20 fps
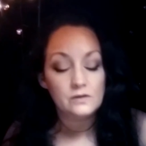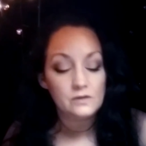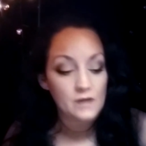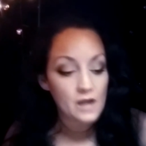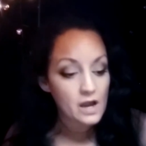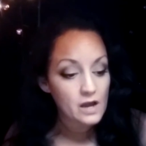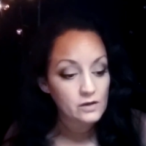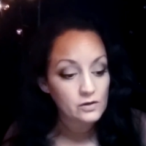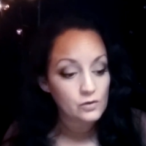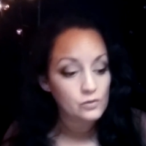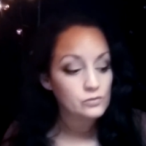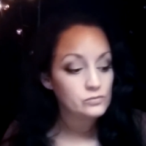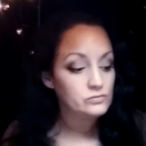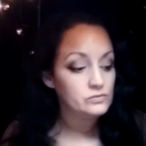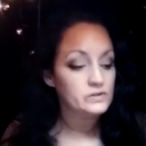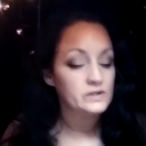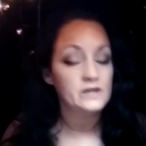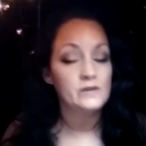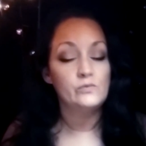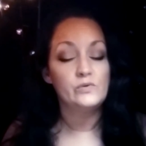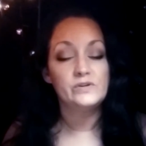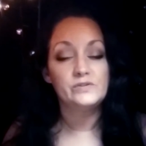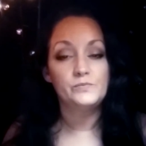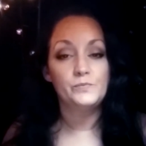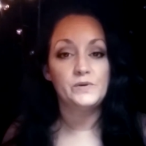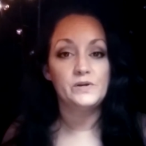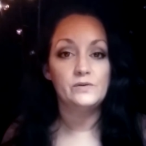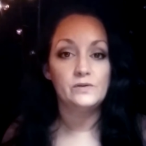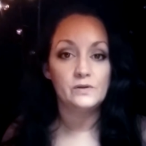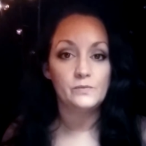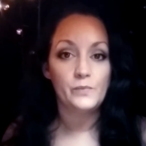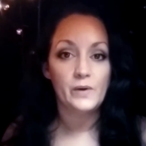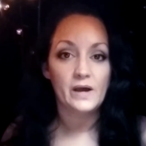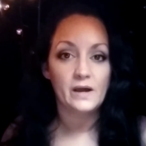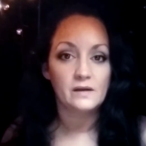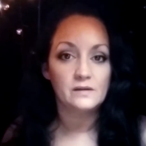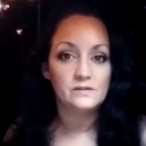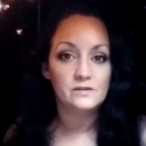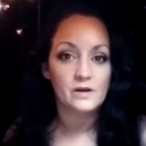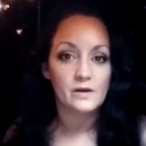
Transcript: Not only was PewDiePie